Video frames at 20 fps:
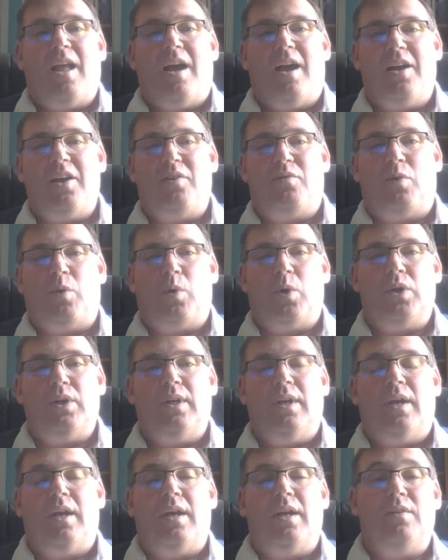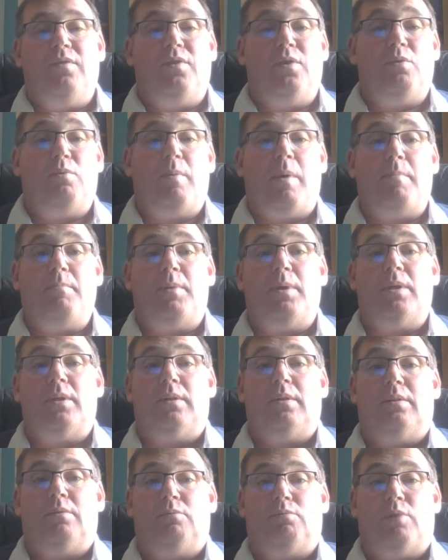Hi everyone. If you
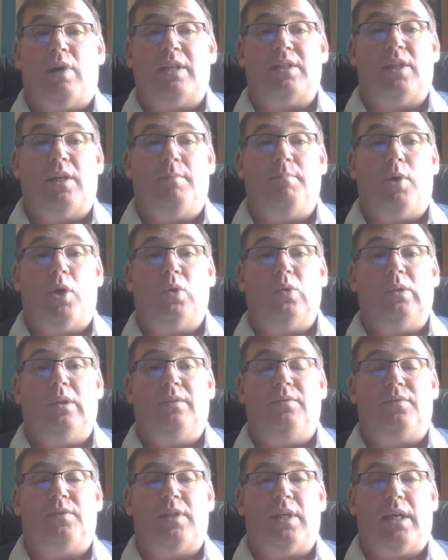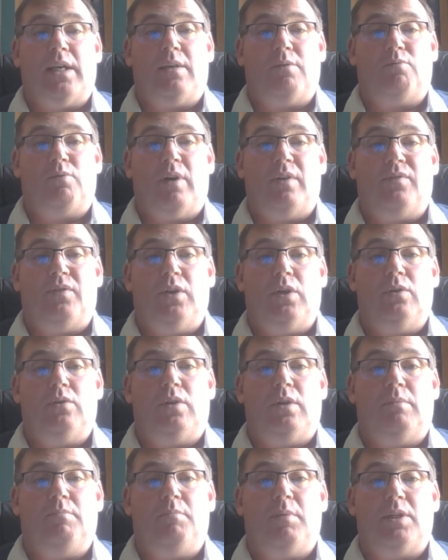remember, Ratty Mole have taken
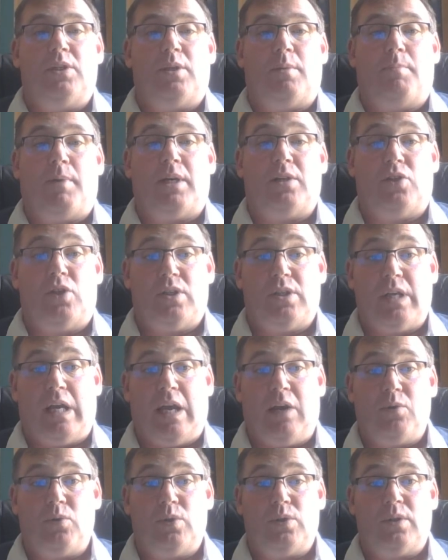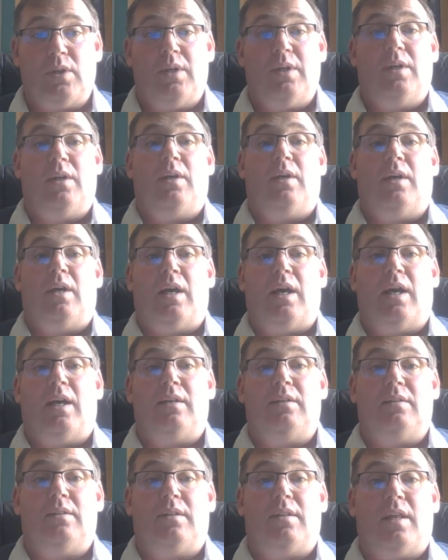refuge in Mr. Badger's house
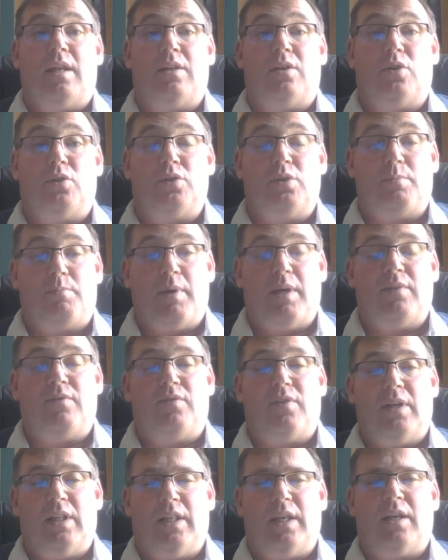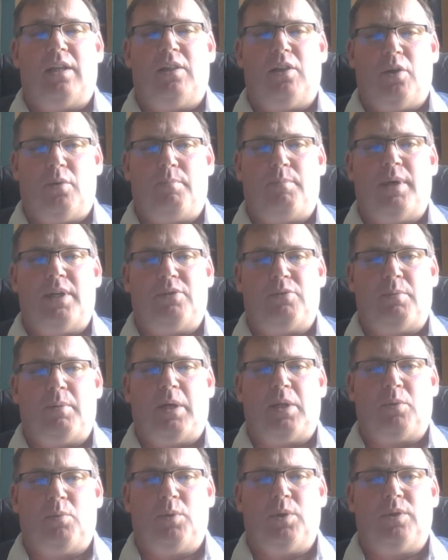and they'd gone to bed feeling a lot better
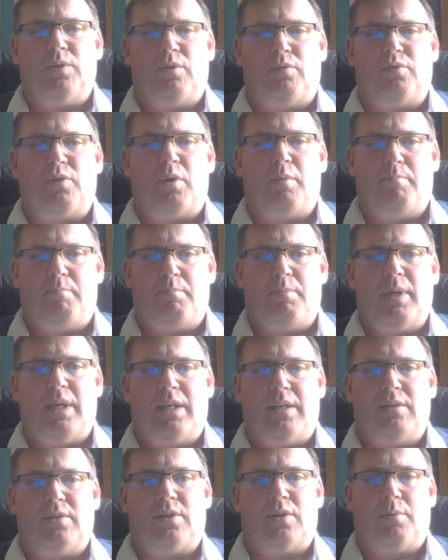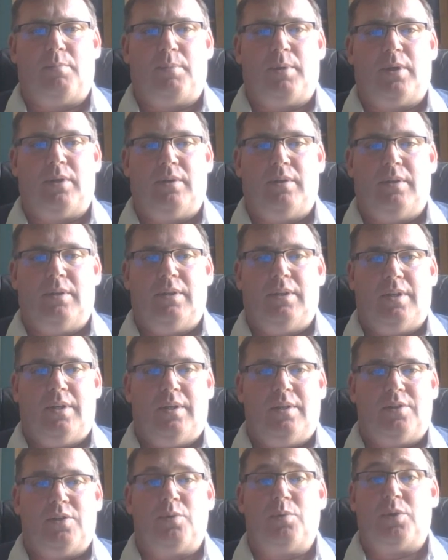about the world after a big supper.
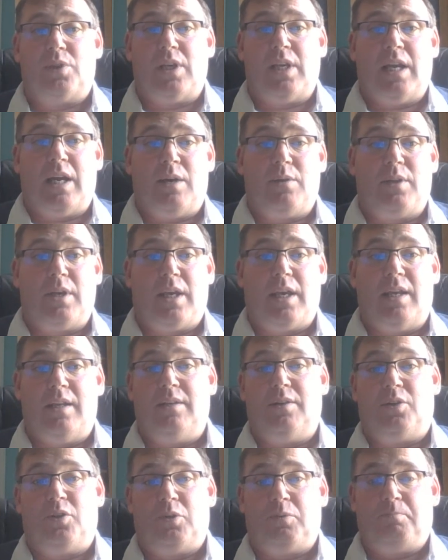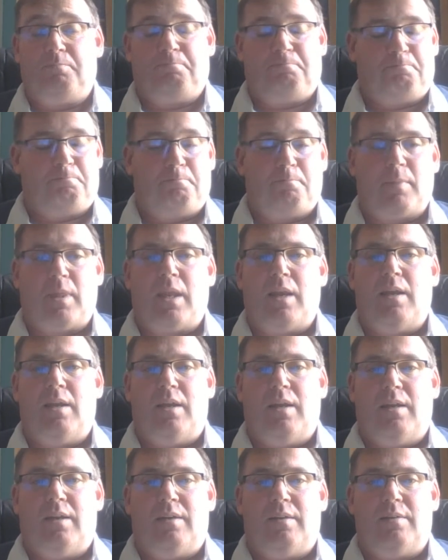So we'll see how they're getting on.
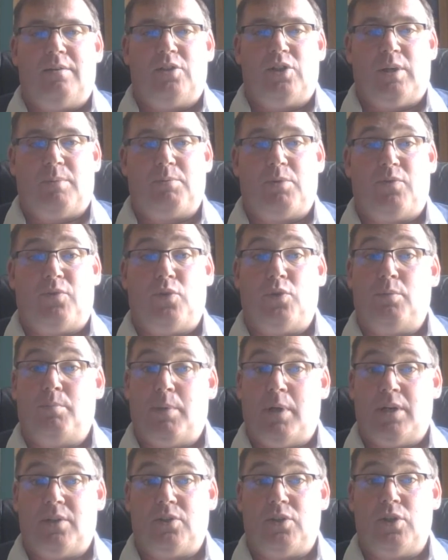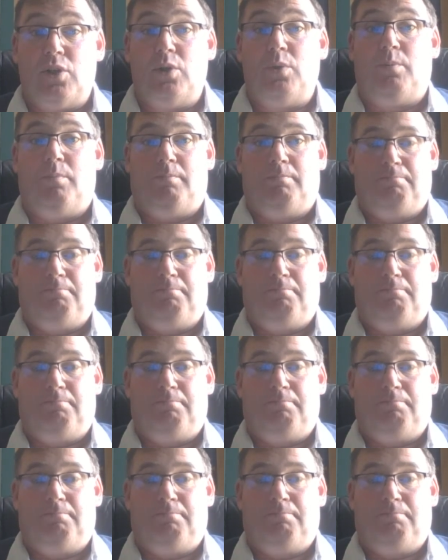Chapter 4, Part 2.